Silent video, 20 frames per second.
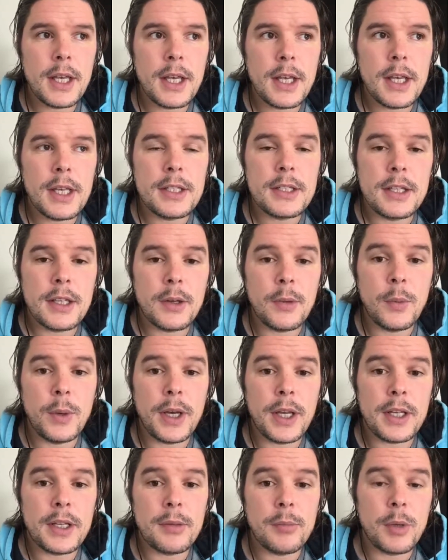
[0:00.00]
is that
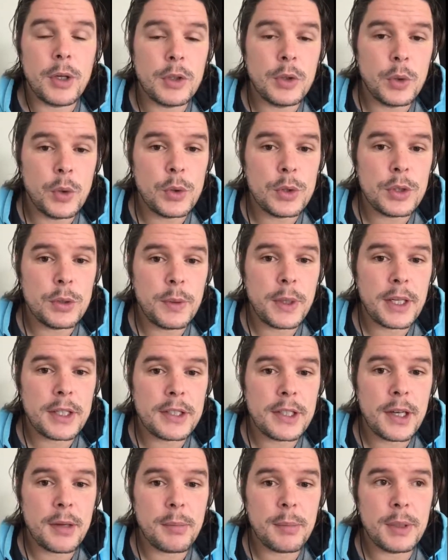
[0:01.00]
when my daughter wakes
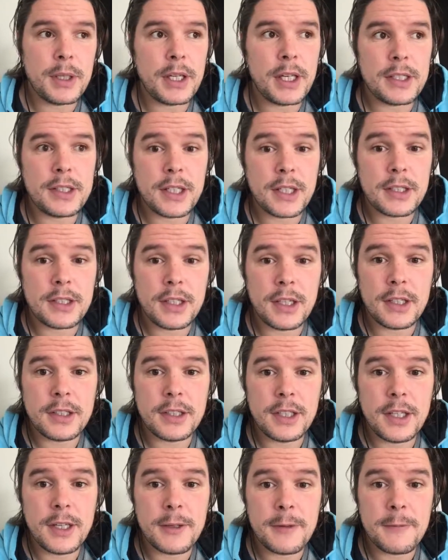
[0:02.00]
up at like
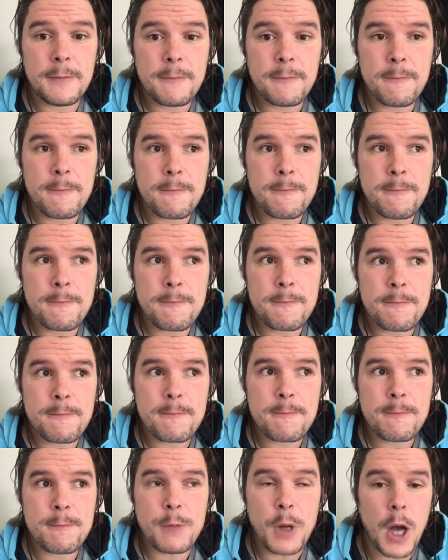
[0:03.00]
6:30,
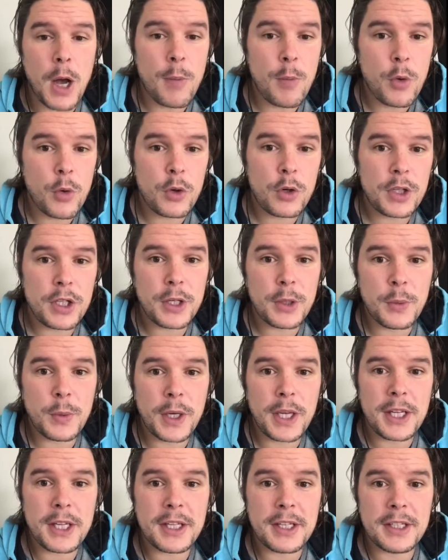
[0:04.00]
I'm already
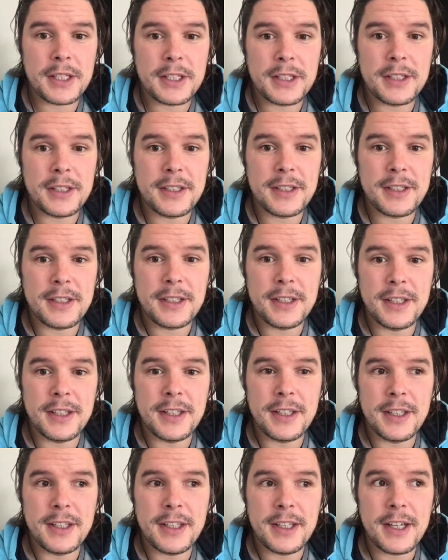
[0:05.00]
awake.
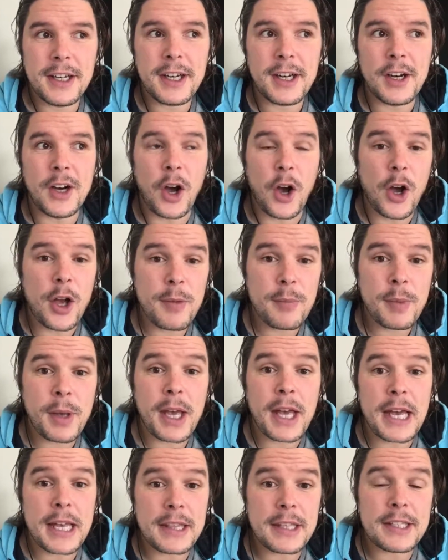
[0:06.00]
I'm
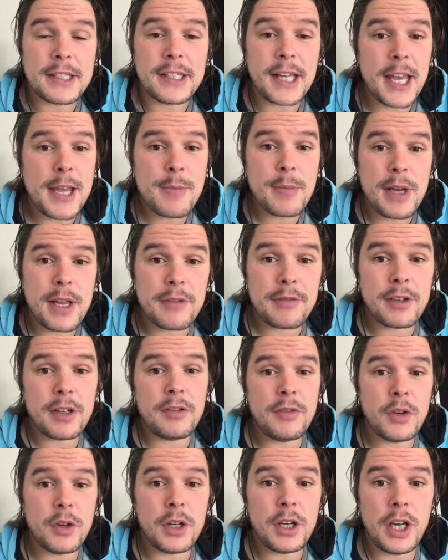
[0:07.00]
at the same level of
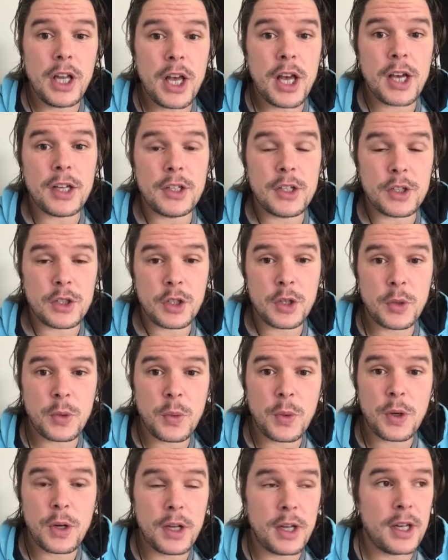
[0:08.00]
alertness
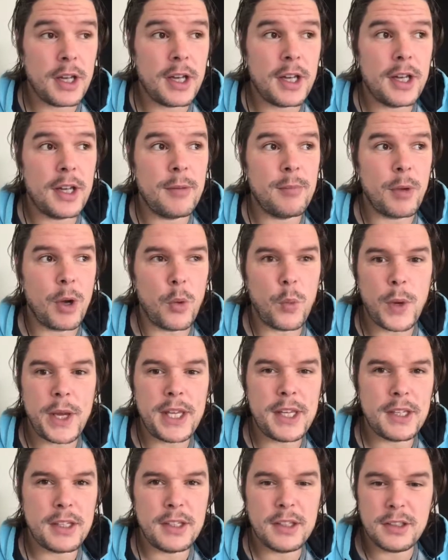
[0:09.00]
and
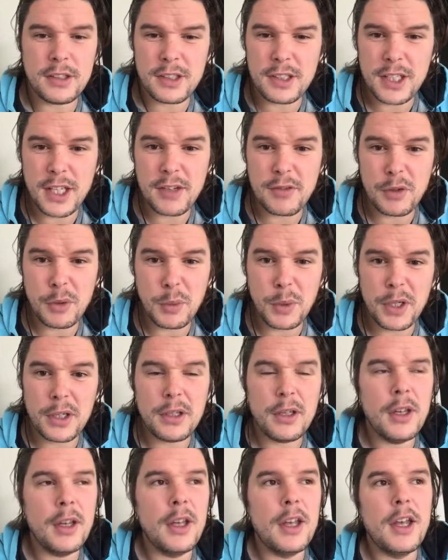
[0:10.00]
awakeness, is that even a word,
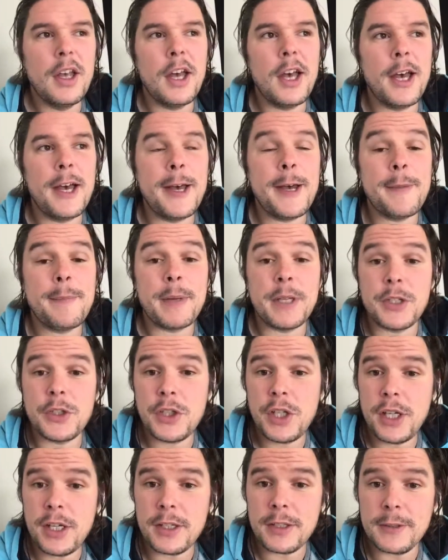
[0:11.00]
as
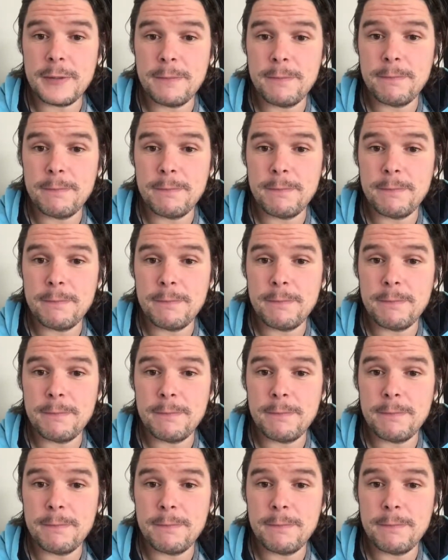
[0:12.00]
she is.